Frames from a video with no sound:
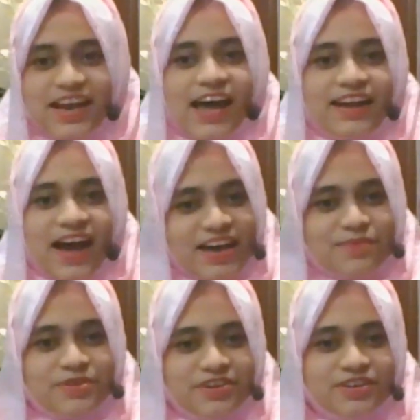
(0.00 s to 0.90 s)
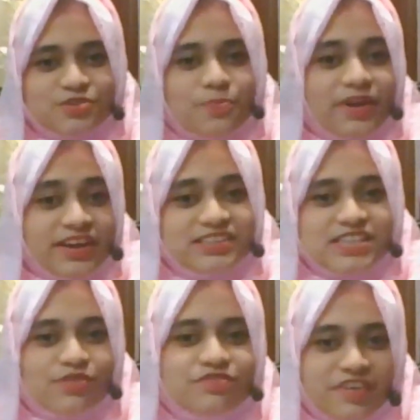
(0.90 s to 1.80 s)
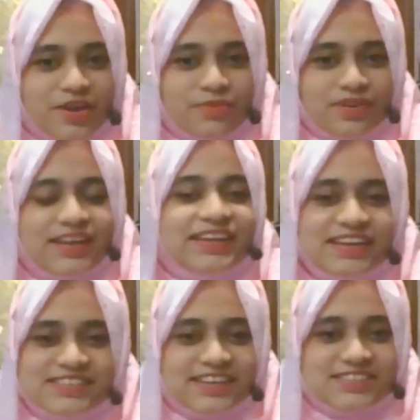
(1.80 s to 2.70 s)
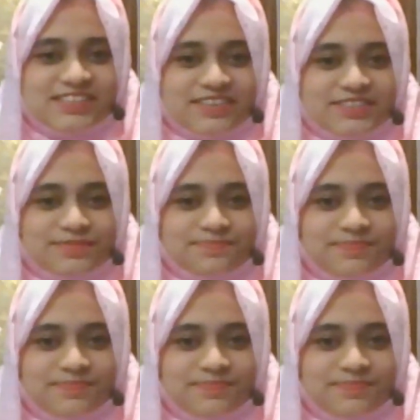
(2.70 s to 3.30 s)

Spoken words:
and I am here to break it down for you. Let's get started.